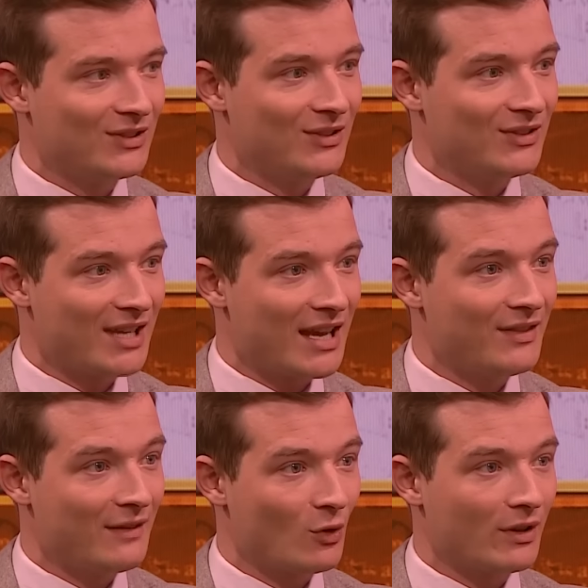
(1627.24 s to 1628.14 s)
you say,
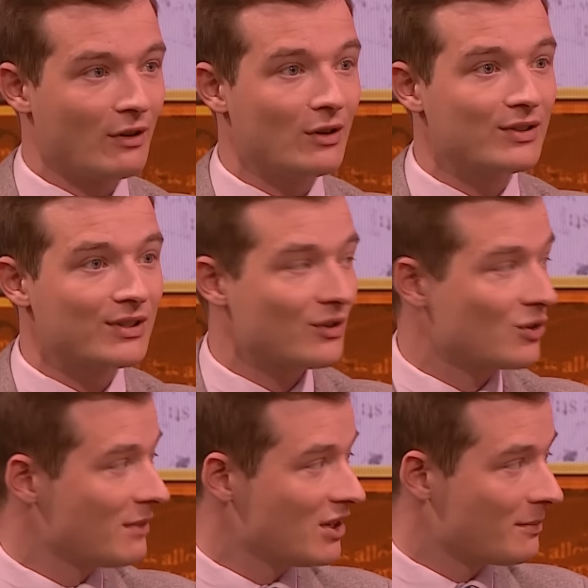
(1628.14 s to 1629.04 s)
they've got their own
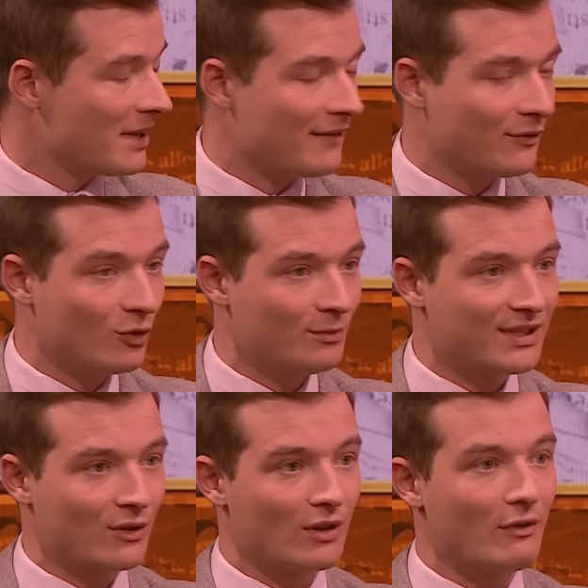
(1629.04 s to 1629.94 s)
social media platforms,
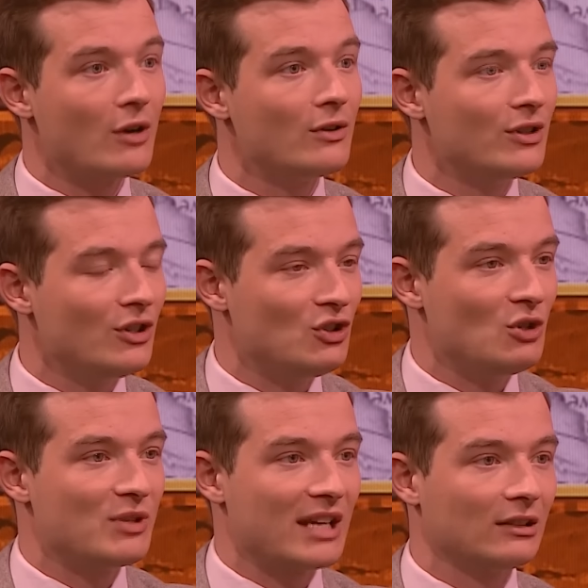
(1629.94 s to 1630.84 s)
they've got their own
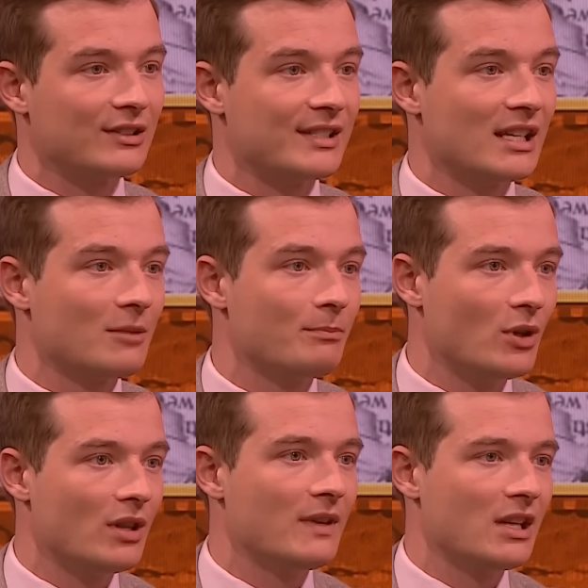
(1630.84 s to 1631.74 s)
YouTube channels, and they can
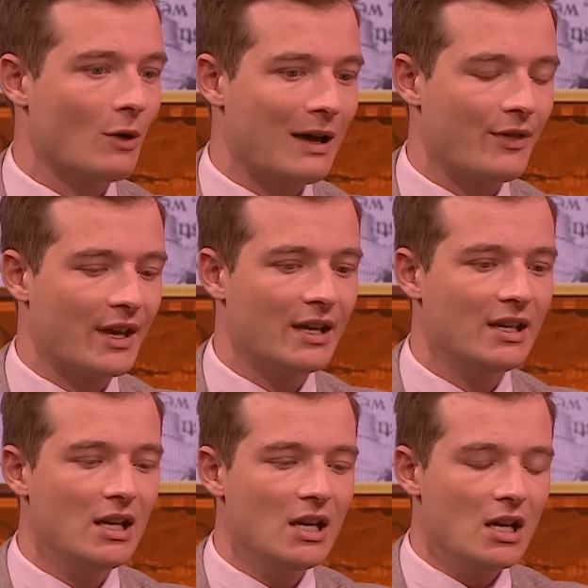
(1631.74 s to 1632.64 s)
put the video out there.
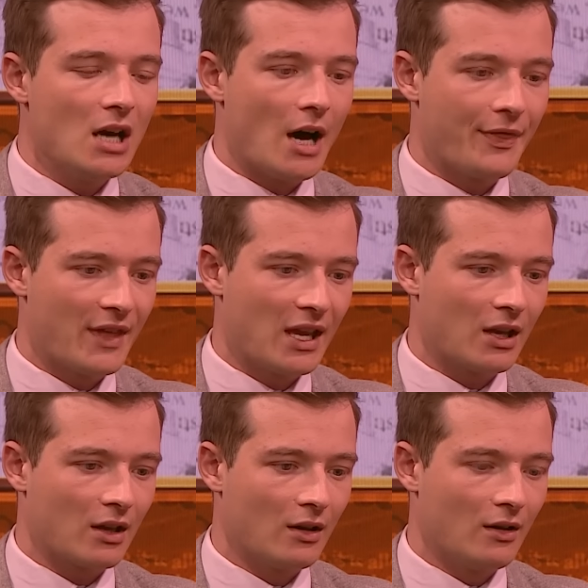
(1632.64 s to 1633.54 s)
I
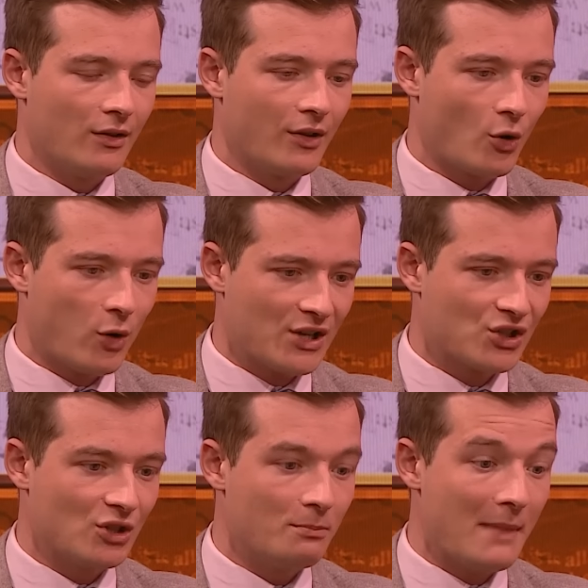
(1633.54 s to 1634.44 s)
think the
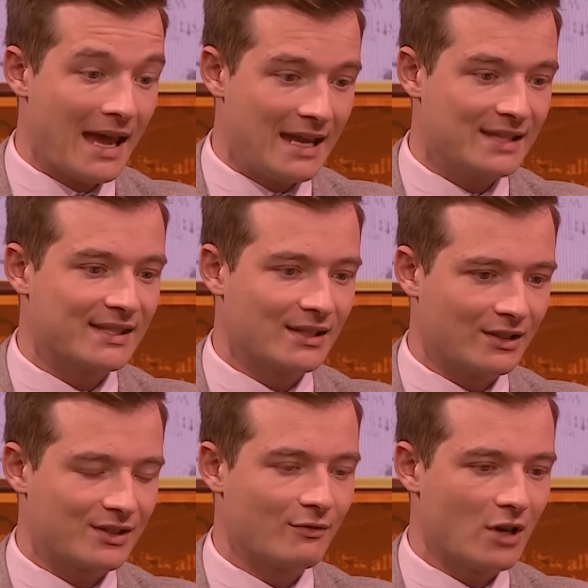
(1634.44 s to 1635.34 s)
question may
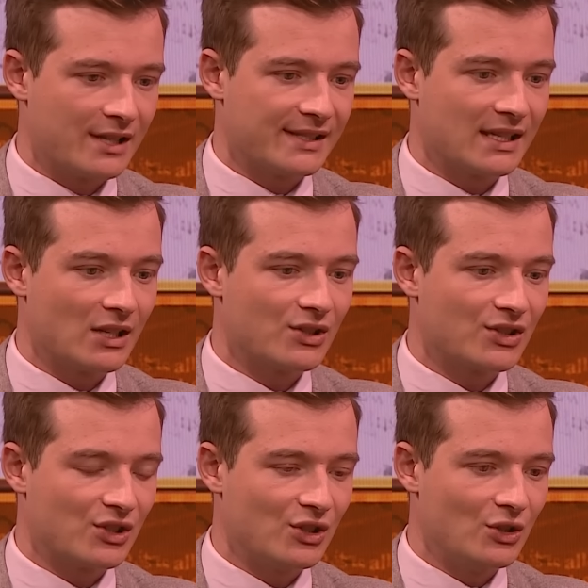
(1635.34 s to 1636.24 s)
start arising
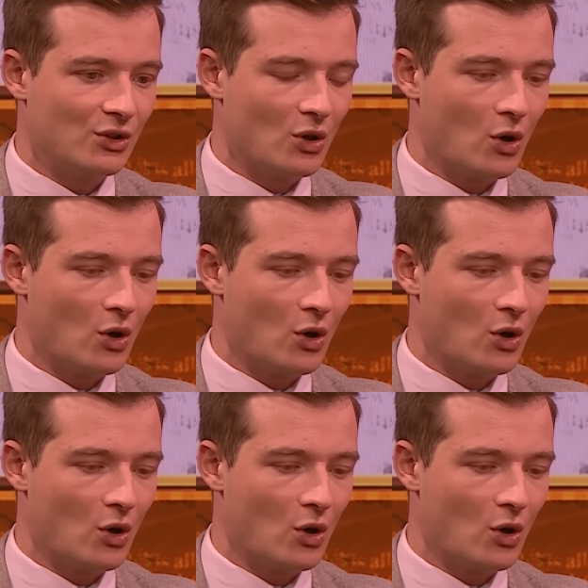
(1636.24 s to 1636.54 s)
as to